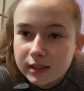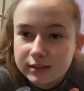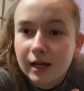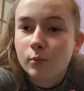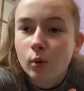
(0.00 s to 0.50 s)

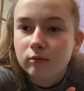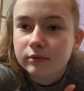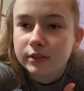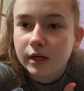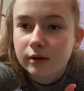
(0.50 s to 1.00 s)
except one
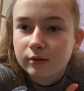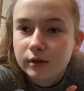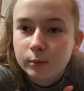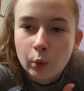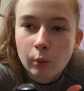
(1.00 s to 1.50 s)
video,
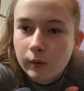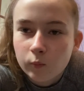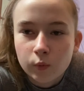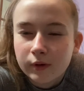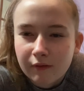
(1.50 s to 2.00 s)
but
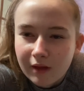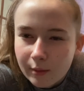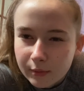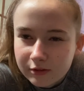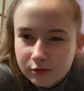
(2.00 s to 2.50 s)
we'll give that
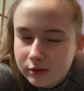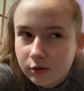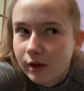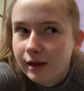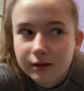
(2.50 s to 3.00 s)
a miss. It's
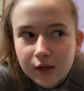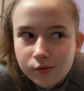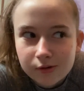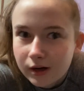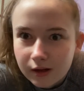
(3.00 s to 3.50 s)
okay.
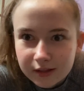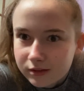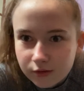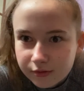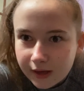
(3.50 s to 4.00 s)
We're at nothing